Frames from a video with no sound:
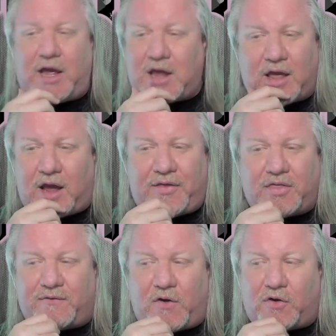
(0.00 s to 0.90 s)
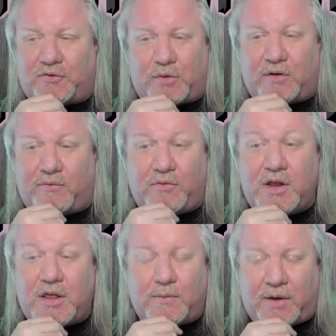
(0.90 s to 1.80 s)
I think the vocals were
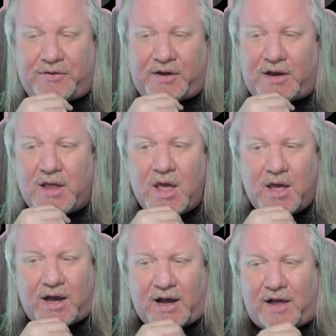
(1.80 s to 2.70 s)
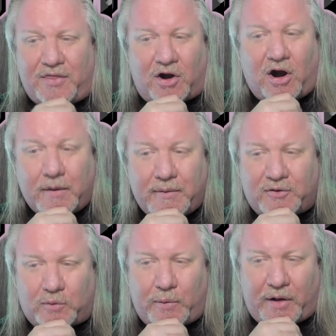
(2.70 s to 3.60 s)
really well done. The
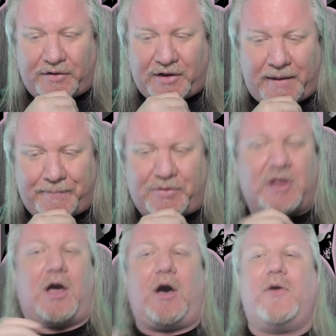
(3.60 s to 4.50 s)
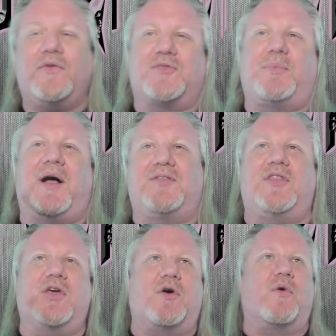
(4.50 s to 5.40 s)
harmonies were well done. The call and response
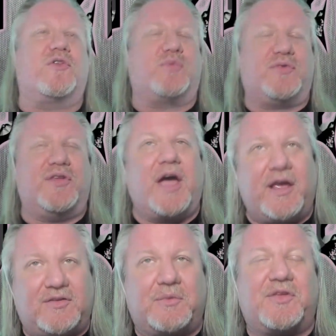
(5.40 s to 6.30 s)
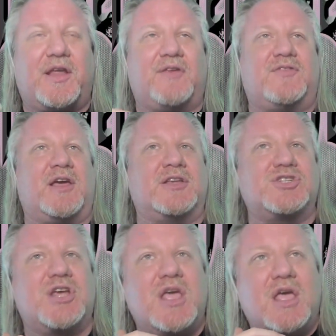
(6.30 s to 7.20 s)
in the chorus was nice. It was a nice touch.